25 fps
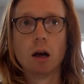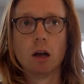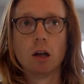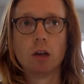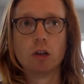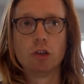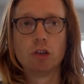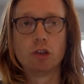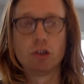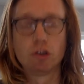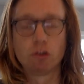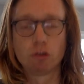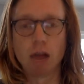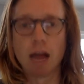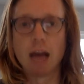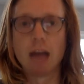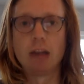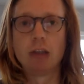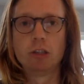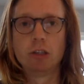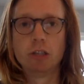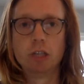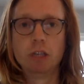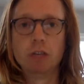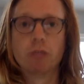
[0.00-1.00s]

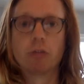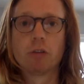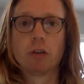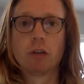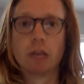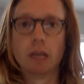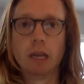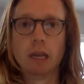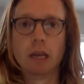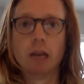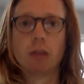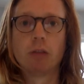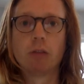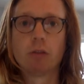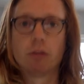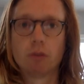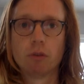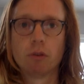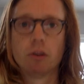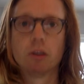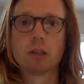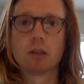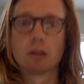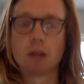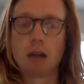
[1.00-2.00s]
strategy for getting through
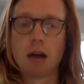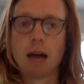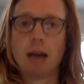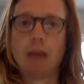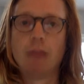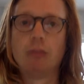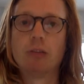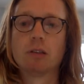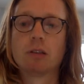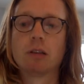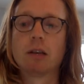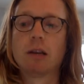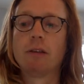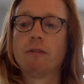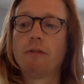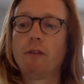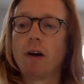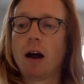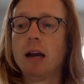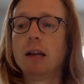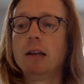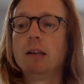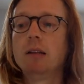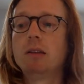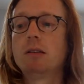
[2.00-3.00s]
this life, is like
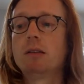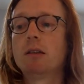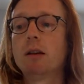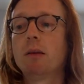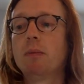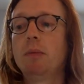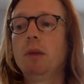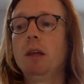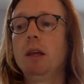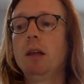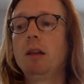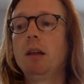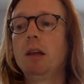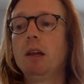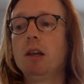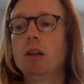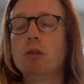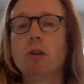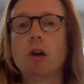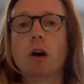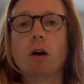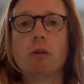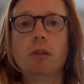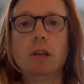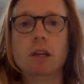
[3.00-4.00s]
finding something
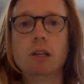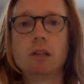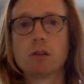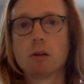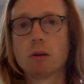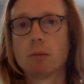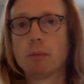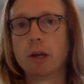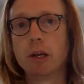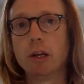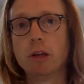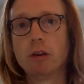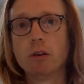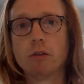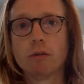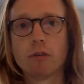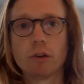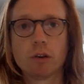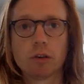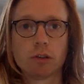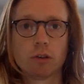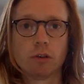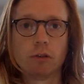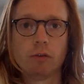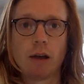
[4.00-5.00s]
that these are my
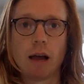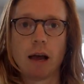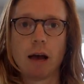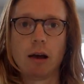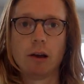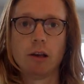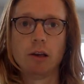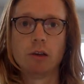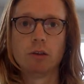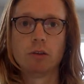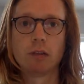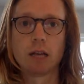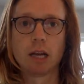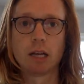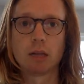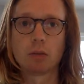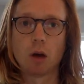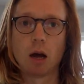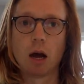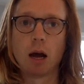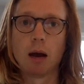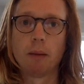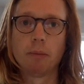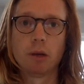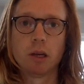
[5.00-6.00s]
universal values. That's
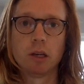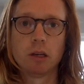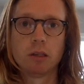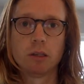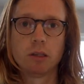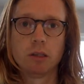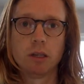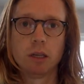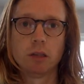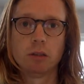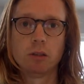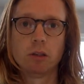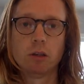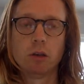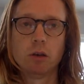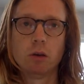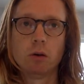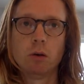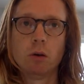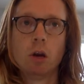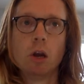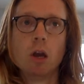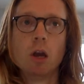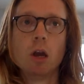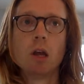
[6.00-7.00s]
what I'm going to stick
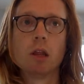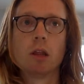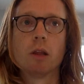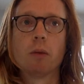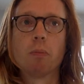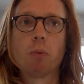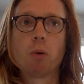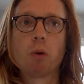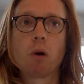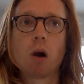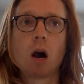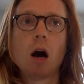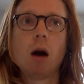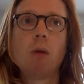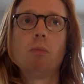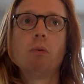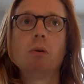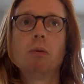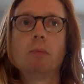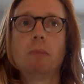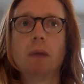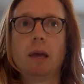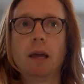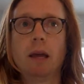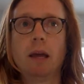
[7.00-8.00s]
to. The
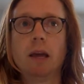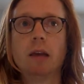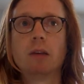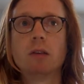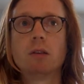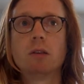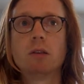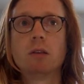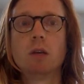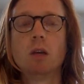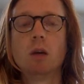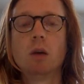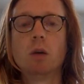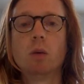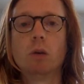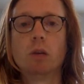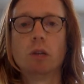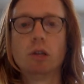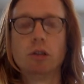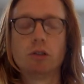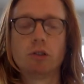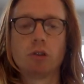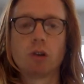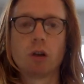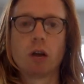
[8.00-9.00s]
problem is when
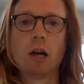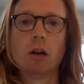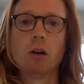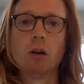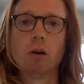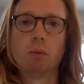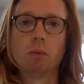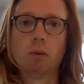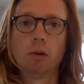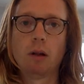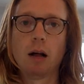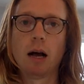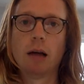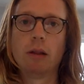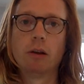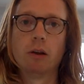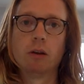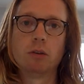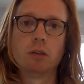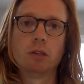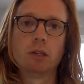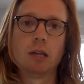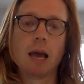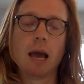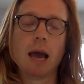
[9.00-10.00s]
you try to apply
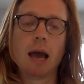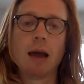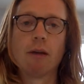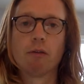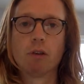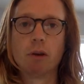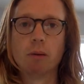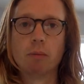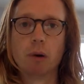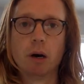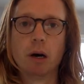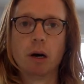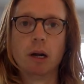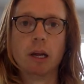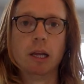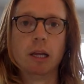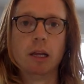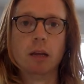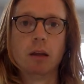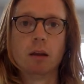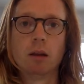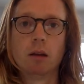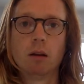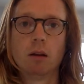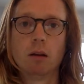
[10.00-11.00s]
those to everybody,
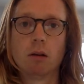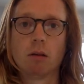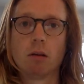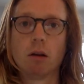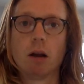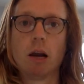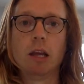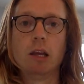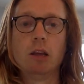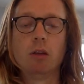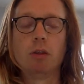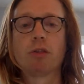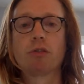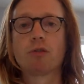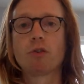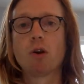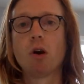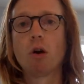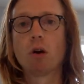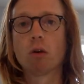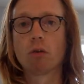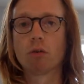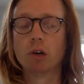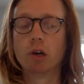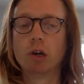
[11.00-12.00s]
right? You
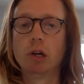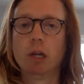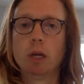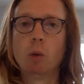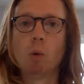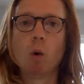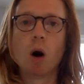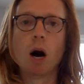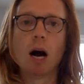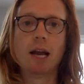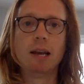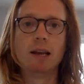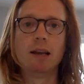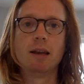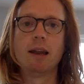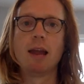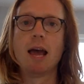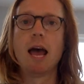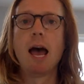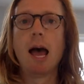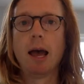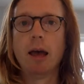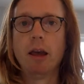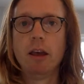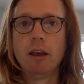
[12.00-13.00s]
throw a really wide
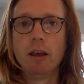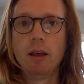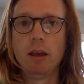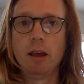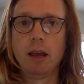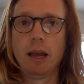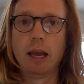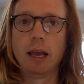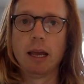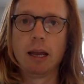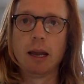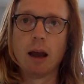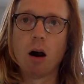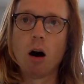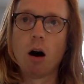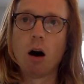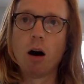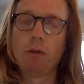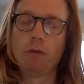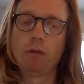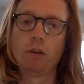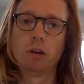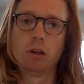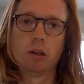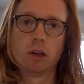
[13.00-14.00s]
net and it
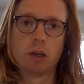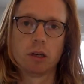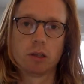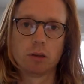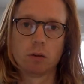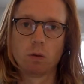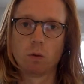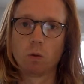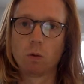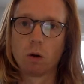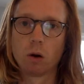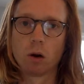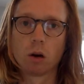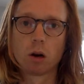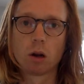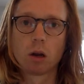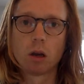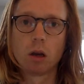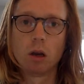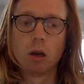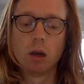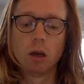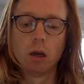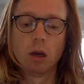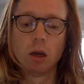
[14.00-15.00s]
often doesn't work.